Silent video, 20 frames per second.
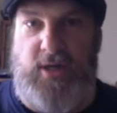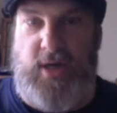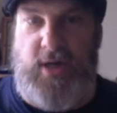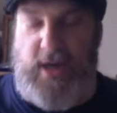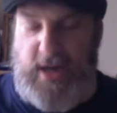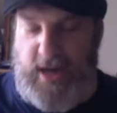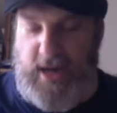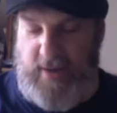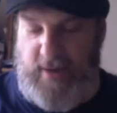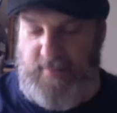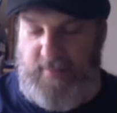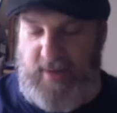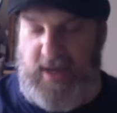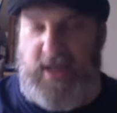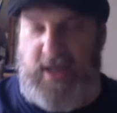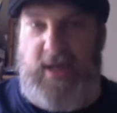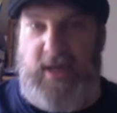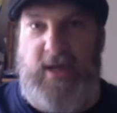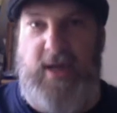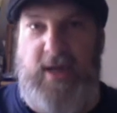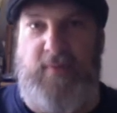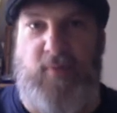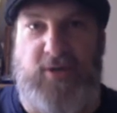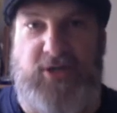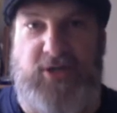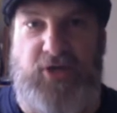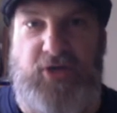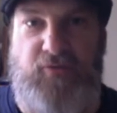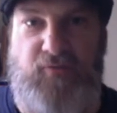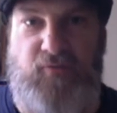Meaning it
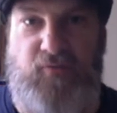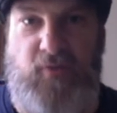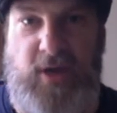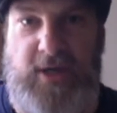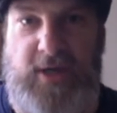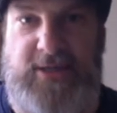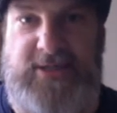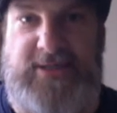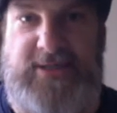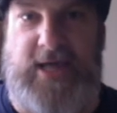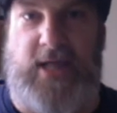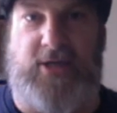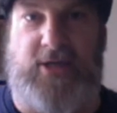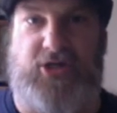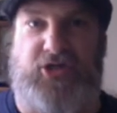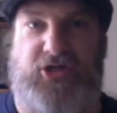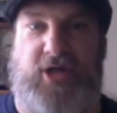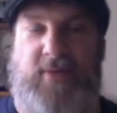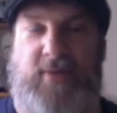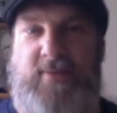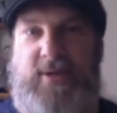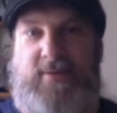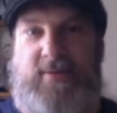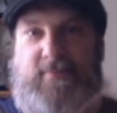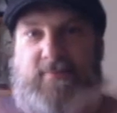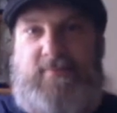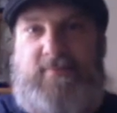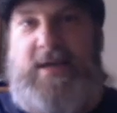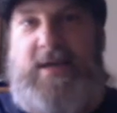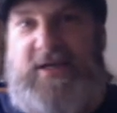wasn't really selling shit. I mean,
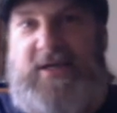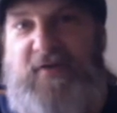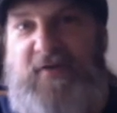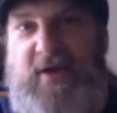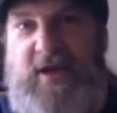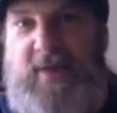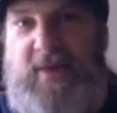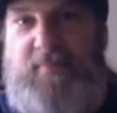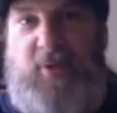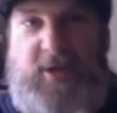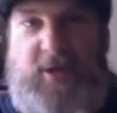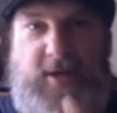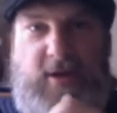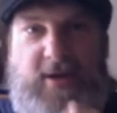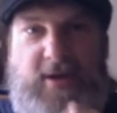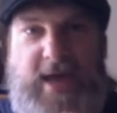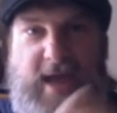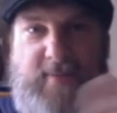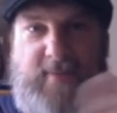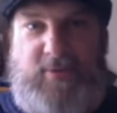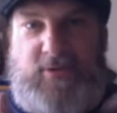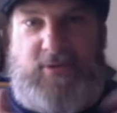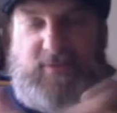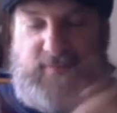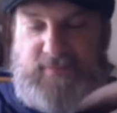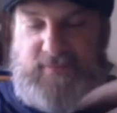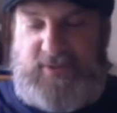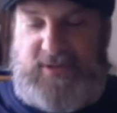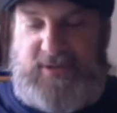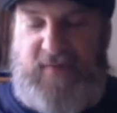Xfinity put their cable
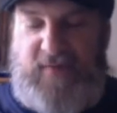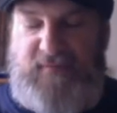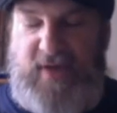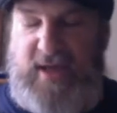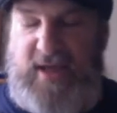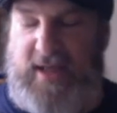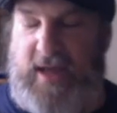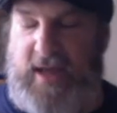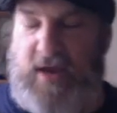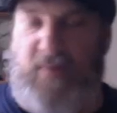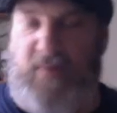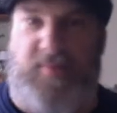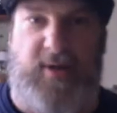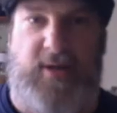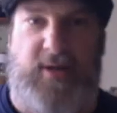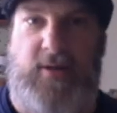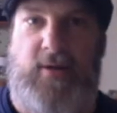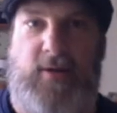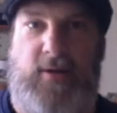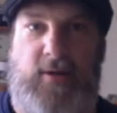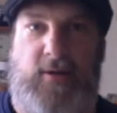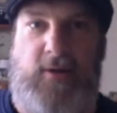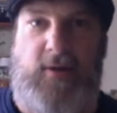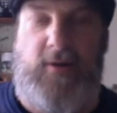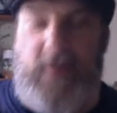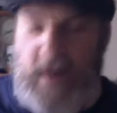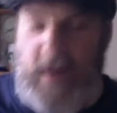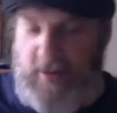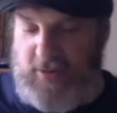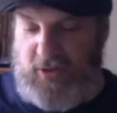stuff in there, but
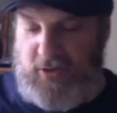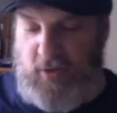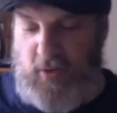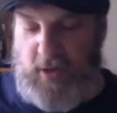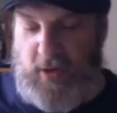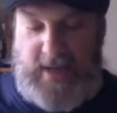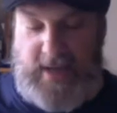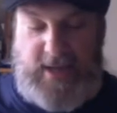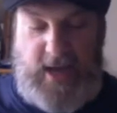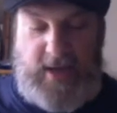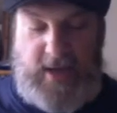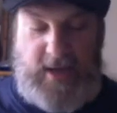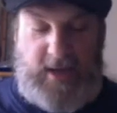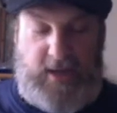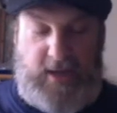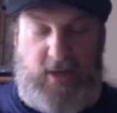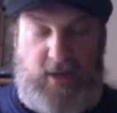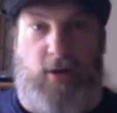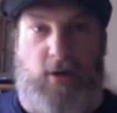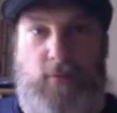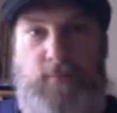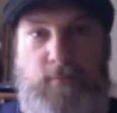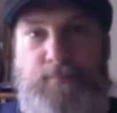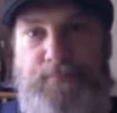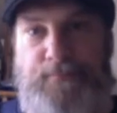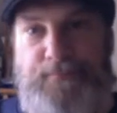that was cool. I dug it, you know?